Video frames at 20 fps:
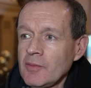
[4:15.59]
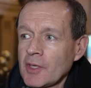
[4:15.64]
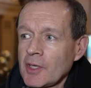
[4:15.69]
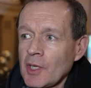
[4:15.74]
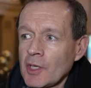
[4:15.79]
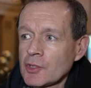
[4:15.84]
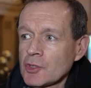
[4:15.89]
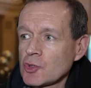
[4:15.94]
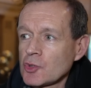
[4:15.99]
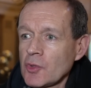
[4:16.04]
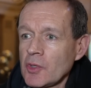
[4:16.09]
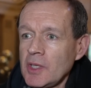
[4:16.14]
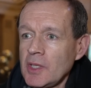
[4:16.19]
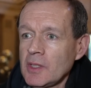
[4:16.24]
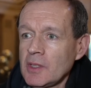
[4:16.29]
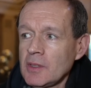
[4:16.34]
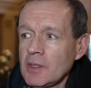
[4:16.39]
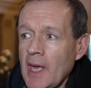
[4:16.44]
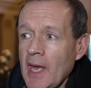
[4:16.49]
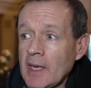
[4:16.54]
the country
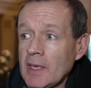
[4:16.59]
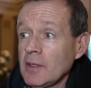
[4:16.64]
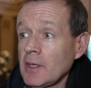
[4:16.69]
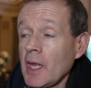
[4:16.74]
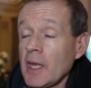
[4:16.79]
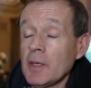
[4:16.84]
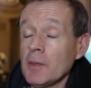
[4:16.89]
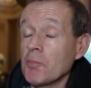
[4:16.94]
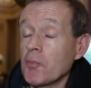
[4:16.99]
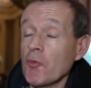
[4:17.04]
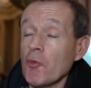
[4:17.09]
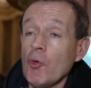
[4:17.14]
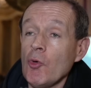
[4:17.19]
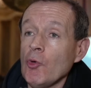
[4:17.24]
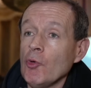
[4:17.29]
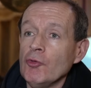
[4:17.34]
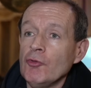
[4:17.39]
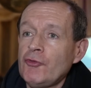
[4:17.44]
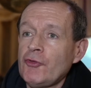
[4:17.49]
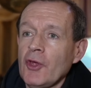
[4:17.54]
and, and, and
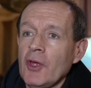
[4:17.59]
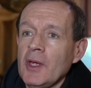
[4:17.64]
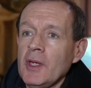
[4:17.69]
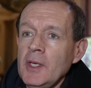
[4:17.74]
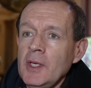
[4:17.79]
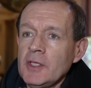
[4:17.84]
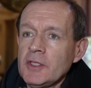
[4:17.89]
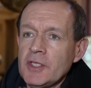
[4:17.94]
abroad to,